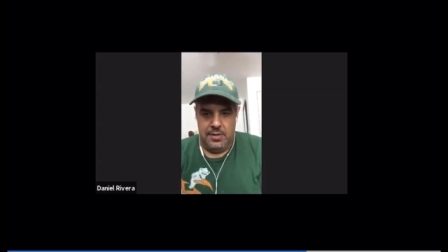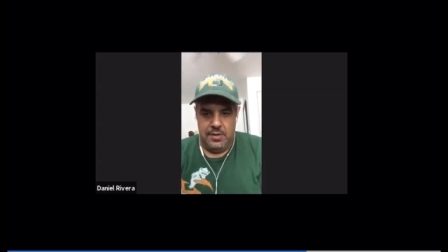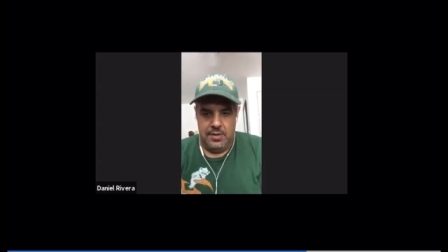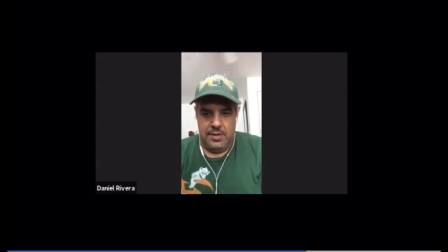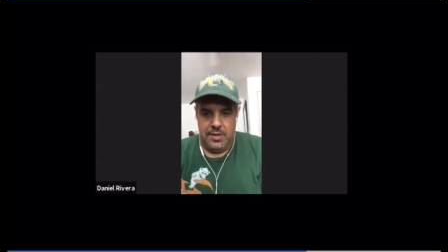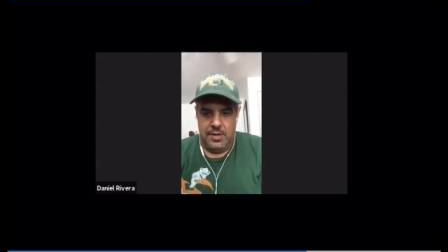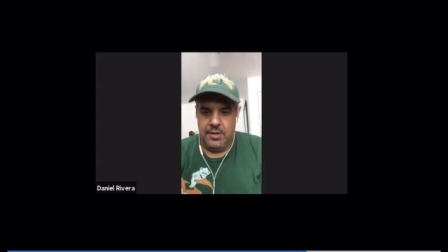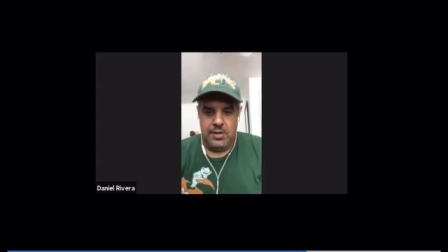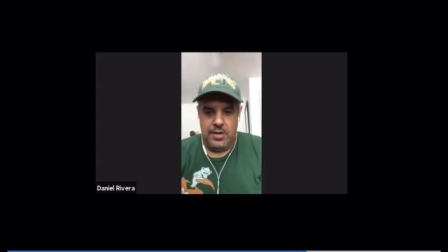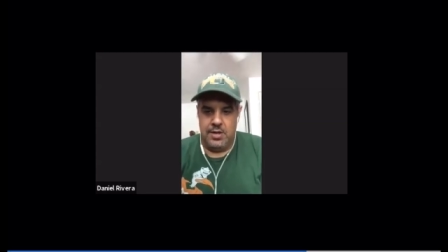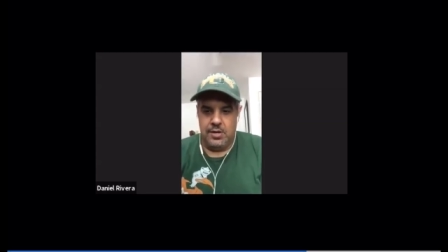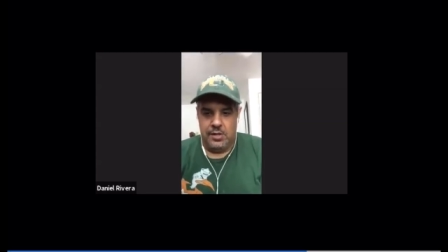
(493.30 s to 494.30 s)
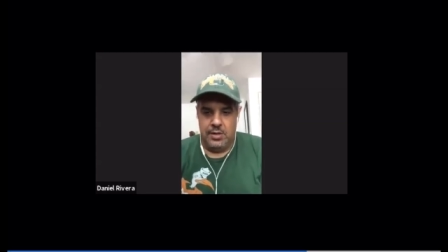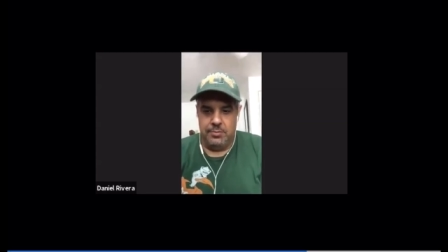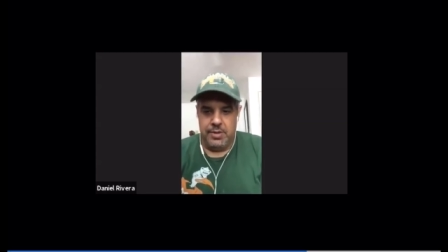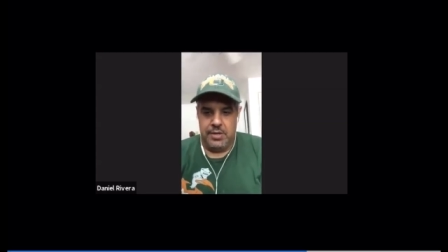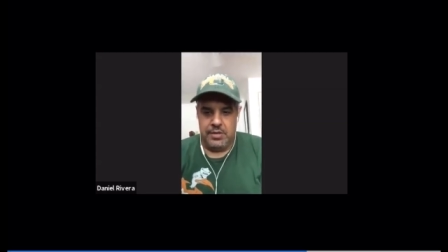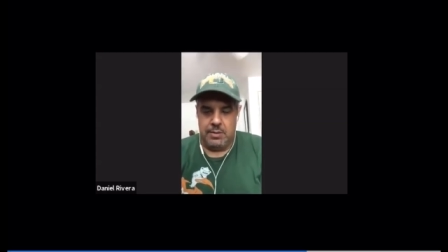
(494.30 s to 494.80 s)
It is easily the
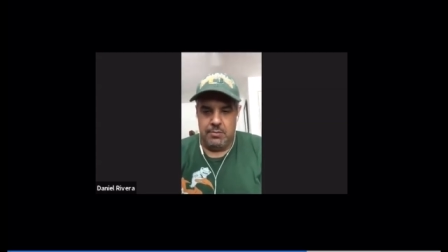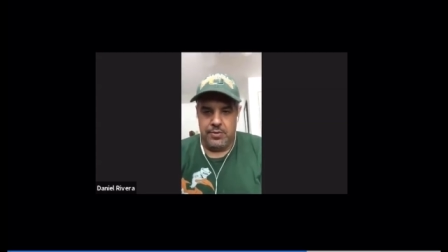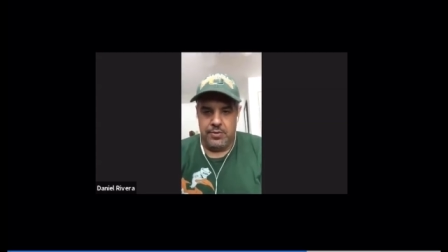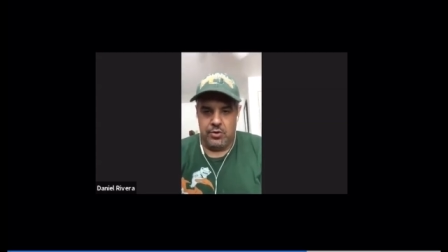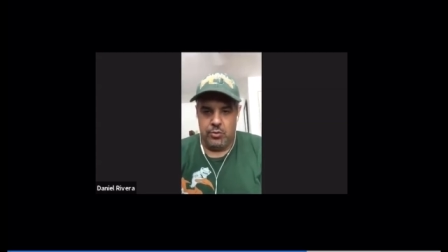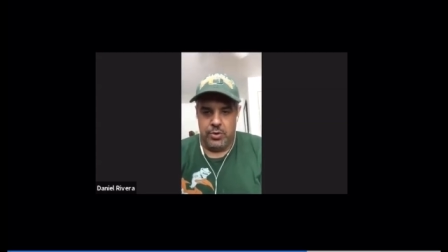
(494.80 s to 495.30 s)
biggest game of his career.